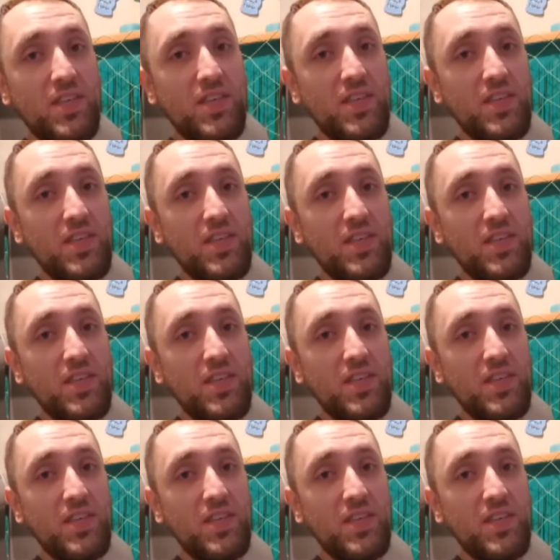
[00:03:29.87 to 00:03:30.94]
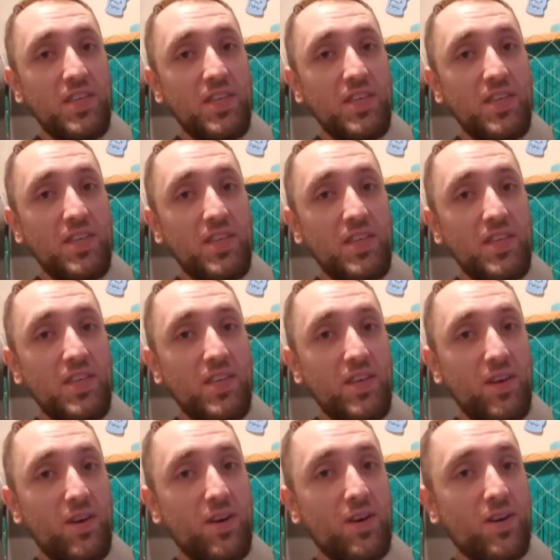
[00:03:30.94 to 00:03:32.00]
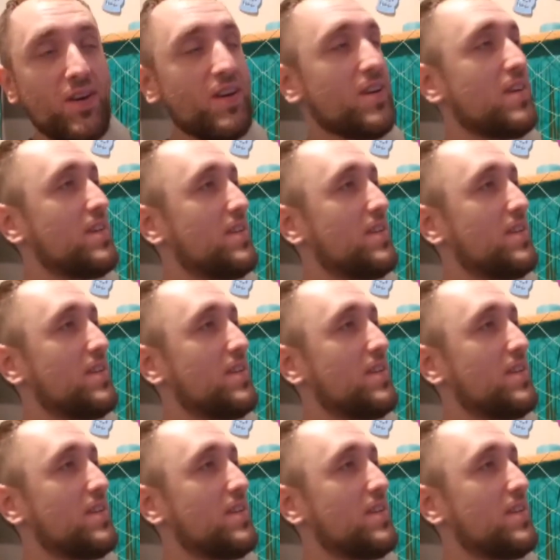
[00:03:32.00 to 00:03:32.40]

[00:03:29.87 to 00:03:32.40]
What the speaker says: And they're taking on FTR.